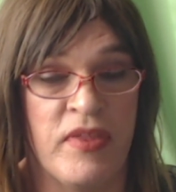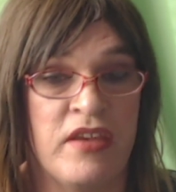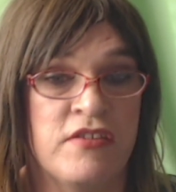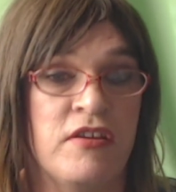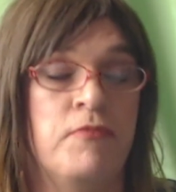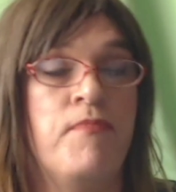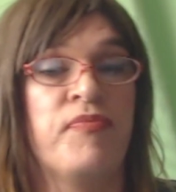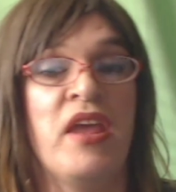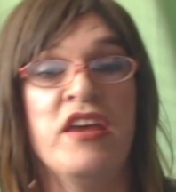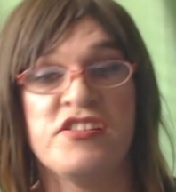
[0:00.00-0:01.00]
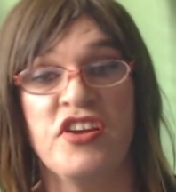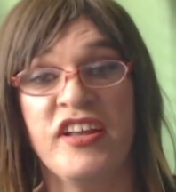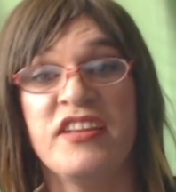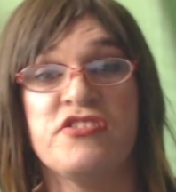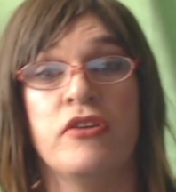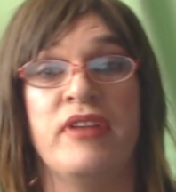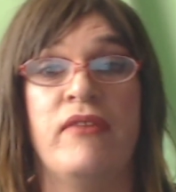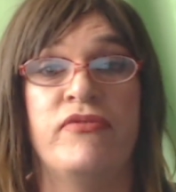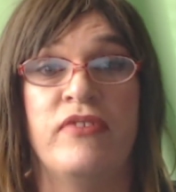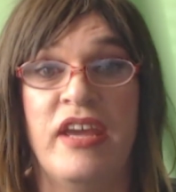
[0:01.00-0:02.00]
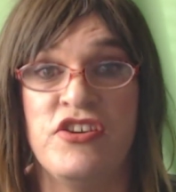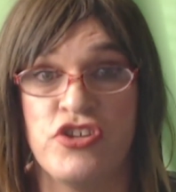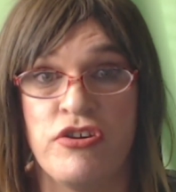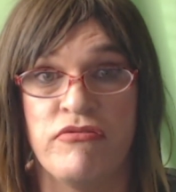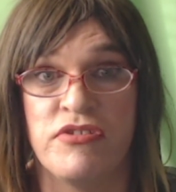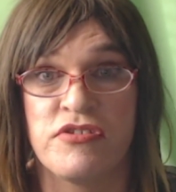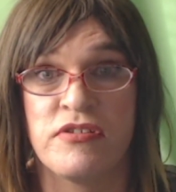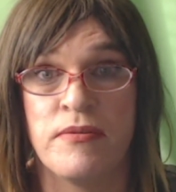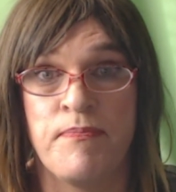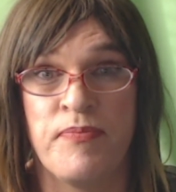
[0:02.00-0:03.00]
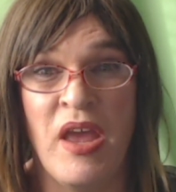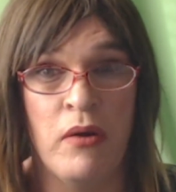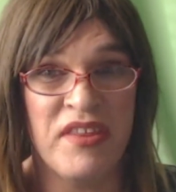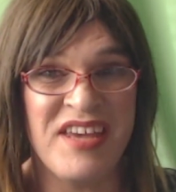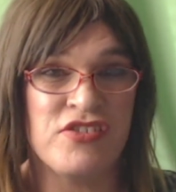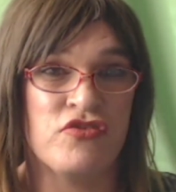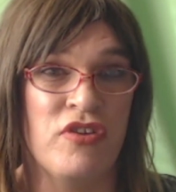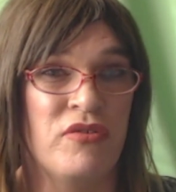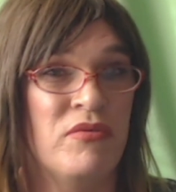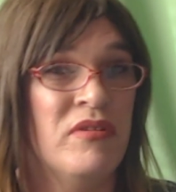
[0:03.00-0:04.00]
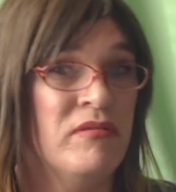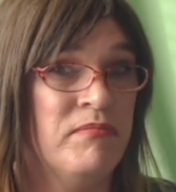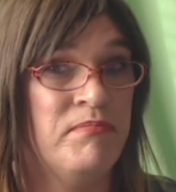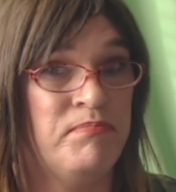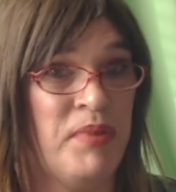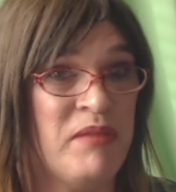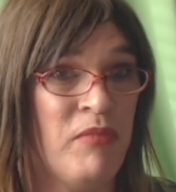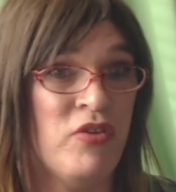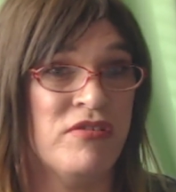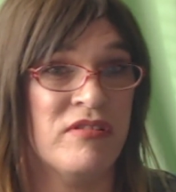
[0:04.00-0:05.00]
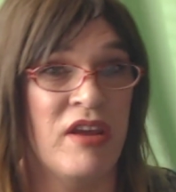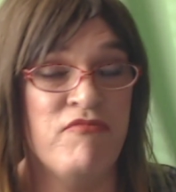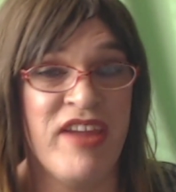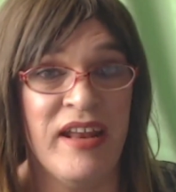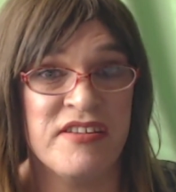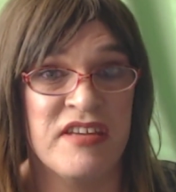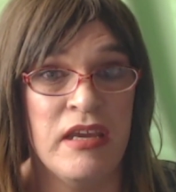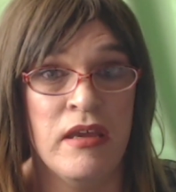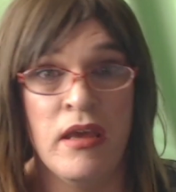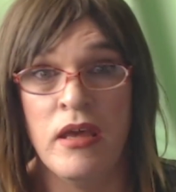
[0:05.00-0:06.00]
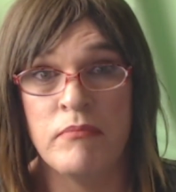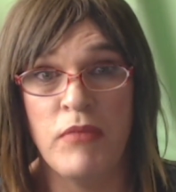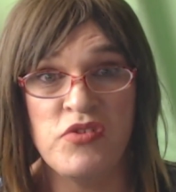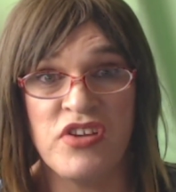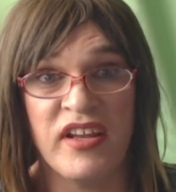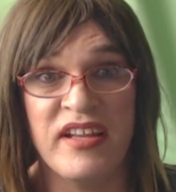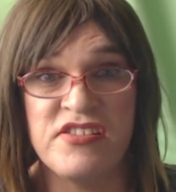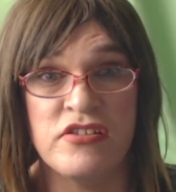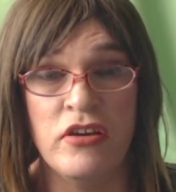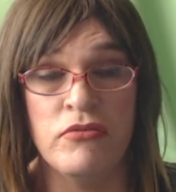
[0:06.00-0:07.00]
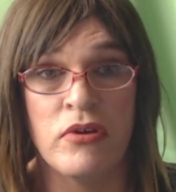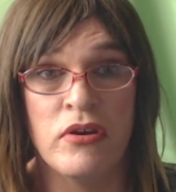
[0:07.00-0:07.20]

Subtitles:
So, cyclists don't have insurance. Well, that's true, but in reality, most cyclists do.